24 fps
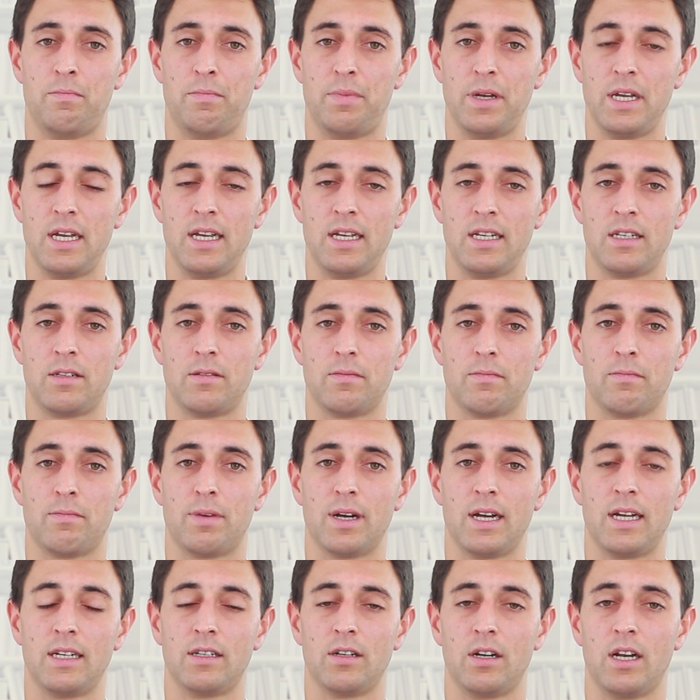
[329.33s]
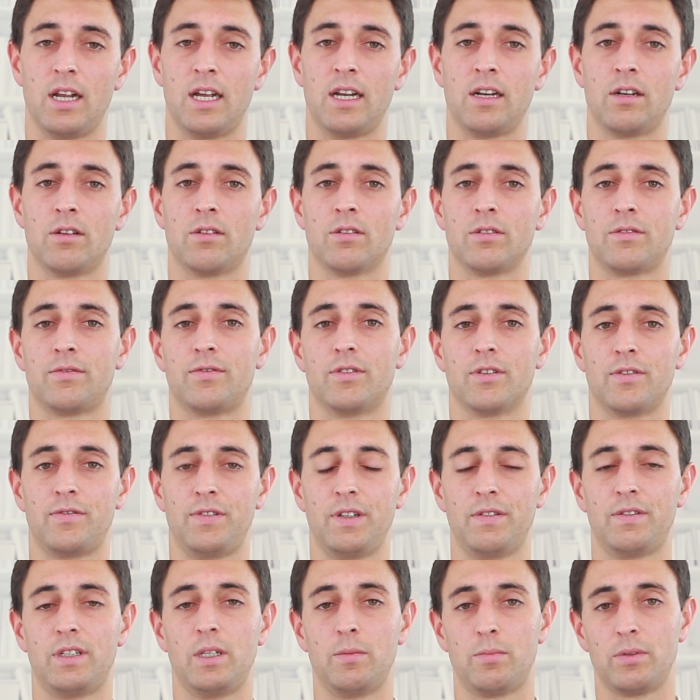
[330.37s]
paid by the landlord for
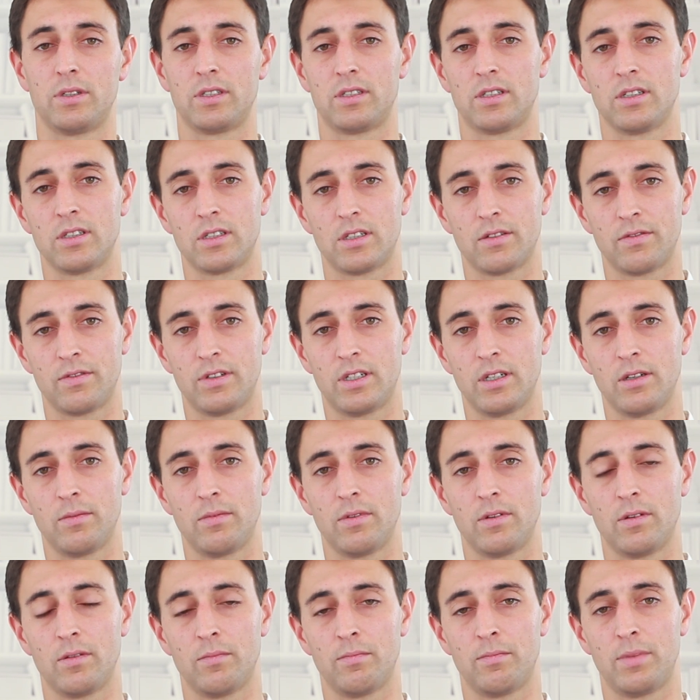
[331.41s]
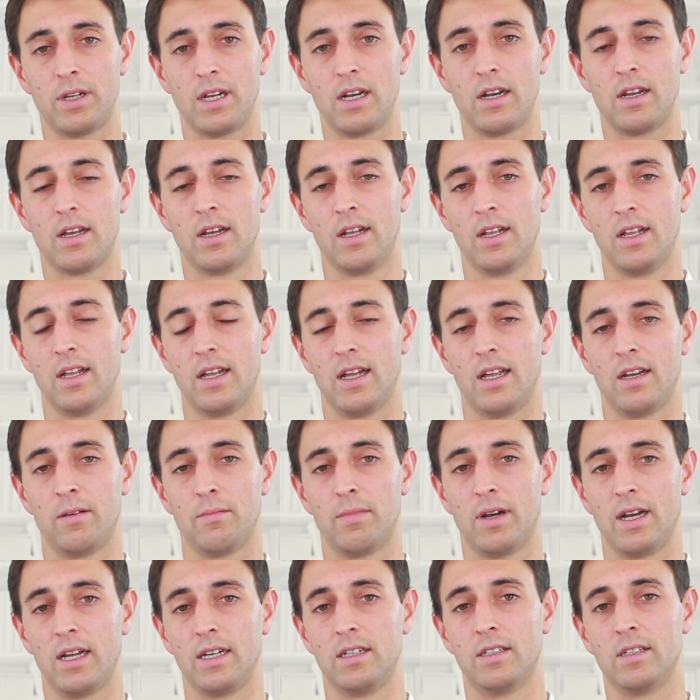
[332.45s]
50% of the bill
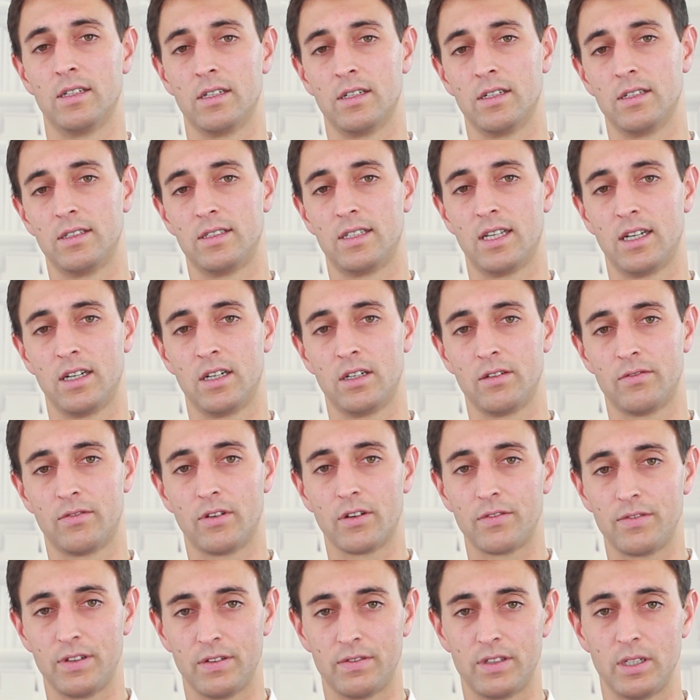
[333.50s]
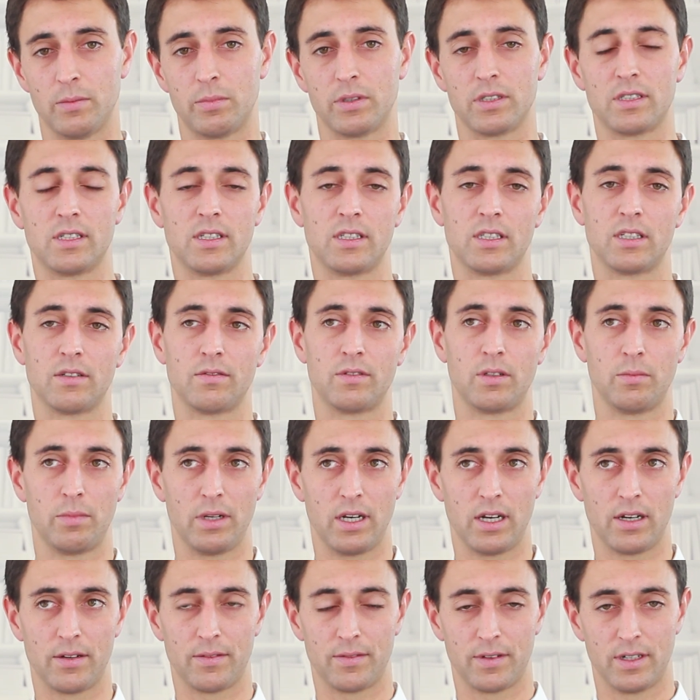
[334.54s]
and by the tenant for 50% of the
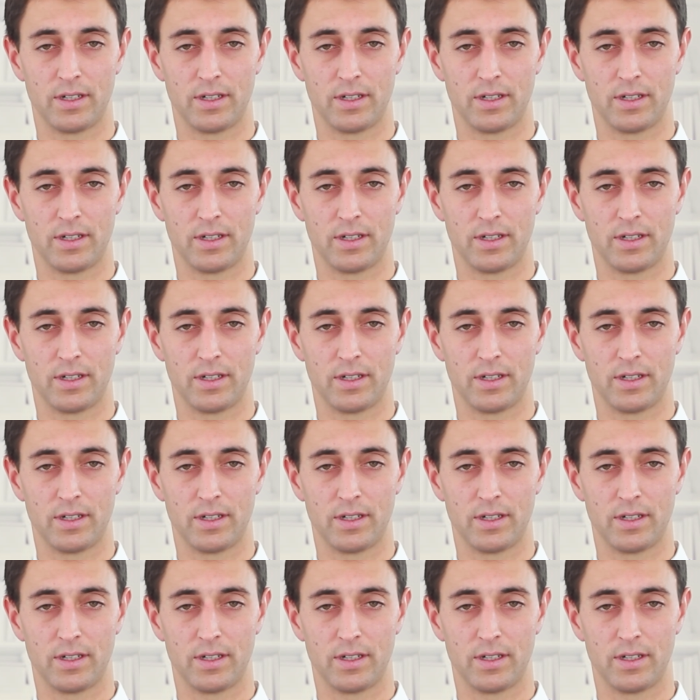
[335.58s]
bill.